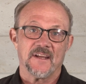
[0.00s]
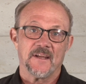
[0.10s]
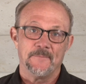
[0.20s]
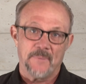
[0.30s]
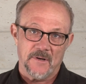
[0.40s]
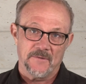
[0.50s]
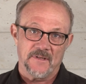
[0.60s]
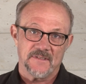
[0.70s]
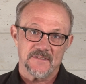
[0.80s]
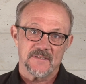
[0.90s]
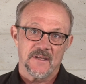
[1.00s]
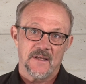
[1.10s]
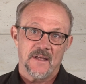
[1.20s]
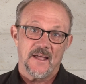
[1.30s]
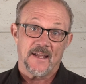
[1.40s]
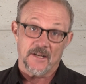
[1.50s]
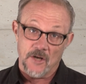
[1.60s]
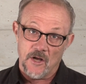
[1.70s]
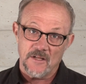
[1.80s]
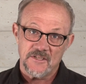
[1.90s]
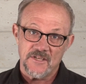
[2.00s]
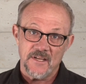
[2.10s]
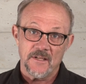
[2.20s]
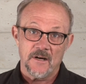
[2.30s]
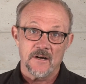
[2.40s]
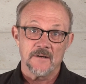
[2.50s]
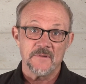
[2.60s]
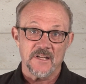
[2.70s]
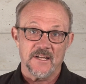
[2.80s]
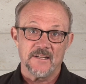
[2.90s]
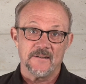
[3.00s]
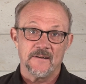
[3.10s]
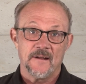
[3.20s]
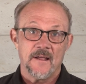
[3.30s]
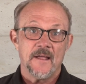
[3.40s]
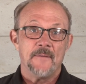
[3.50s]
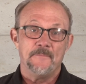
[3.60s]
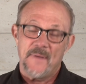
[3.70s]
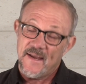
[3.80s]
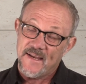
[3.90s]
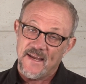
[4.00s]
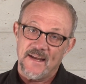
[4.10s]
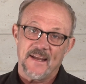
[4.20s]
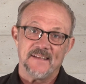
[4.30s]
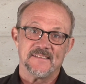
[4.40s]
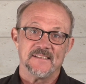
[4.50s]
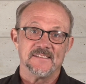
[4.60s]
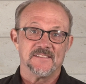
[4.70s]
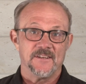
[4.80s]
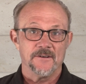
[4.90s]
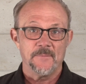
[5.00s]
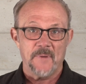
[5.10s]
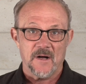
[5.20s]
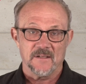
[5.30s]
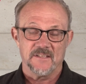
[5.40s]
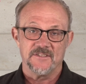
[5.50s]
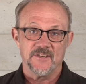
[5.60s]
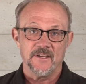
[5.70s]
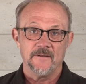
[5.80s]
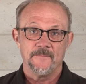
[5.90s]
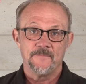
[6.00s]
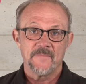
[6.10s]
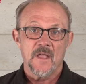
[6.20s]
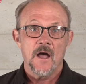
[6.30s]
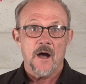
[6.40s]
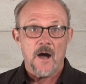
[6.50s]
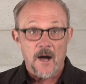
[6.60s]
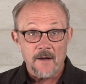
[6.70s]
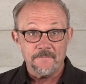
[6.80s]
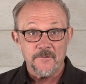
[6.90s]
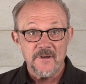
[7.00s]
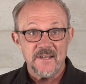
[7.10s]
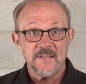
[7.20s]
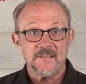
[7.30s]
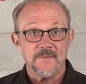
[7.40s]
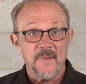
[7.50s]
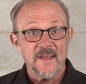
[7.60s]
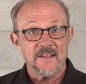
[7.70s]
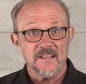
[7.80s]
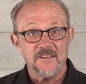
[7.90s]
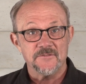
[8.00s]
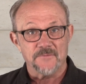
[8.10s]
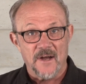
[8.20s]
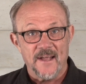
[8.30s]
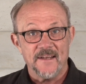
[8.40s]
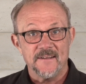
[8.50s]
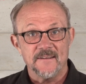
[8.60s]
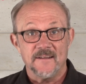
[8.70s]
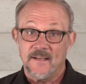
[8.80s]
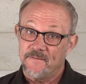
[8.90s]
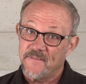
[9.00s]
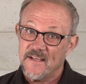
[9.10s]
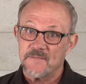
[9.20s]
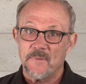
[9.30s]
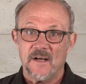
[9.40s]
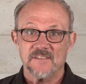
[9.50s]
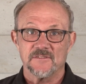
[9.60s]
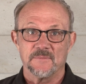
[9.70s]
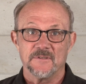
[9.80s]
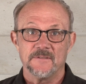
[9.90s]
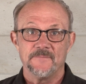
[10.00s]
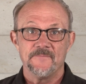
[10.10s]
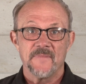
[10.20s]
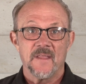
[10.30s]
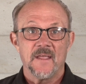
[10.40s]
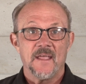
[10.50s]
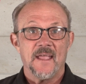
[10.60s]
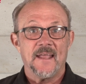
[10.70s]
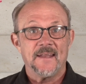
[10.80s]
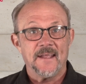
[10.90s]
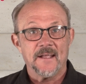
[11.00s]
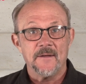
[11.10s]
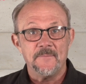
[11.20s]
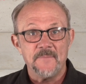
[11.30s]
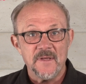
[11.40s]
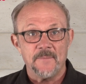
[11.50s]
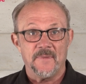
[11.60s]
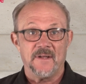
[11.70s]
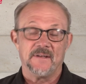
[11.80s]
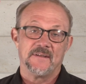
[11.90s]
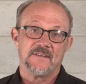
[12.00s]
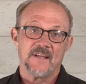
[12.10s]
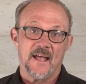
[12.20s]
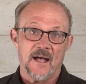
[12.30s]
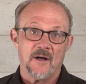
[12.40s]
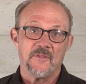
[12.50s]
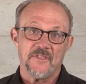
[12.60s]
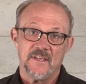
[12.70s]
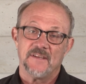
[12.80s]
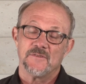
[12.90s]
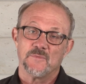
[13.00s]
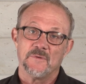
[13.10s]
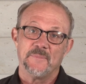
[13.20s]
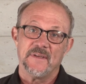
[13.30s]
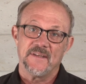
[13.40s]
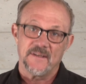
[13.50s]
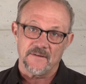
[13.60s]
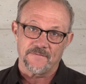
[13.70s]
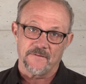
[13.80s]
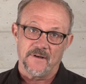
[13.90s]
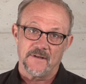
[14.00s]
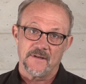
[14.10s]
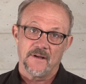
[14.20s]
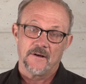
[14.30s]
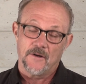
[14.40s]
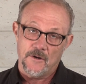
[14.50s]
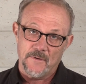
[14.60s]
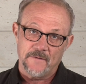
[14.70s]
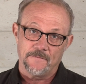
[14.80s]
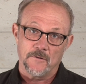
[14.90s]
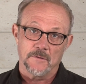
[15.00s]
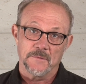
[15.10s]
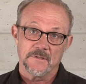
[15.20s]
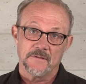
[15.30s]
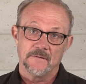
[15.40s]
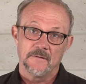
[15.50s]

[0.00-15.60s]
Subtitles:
components: acknowledging the harm done, making a sincere apology, offering to make things right if that's possible, and a commitment to how things will be different going forward.